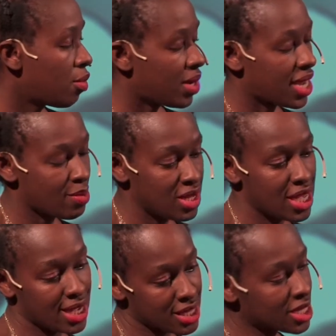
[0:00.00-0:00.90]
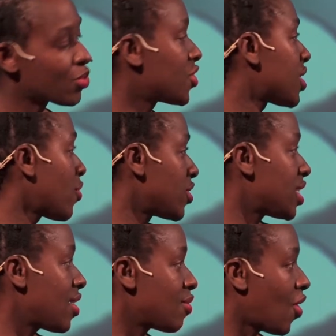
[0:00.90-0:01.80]
But I mean, this was, I would
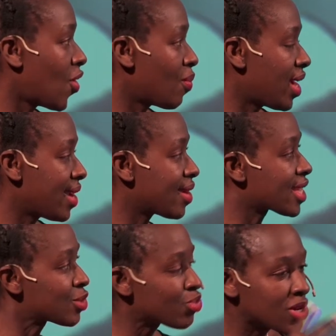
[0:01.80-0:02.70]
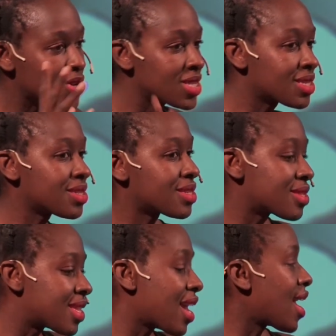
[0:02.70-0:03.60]
say, in all my experiences
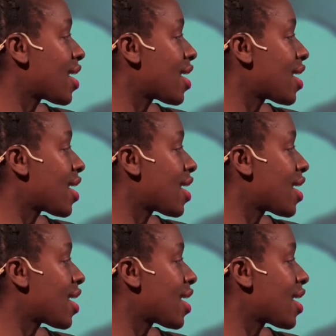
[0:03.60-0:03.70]
there,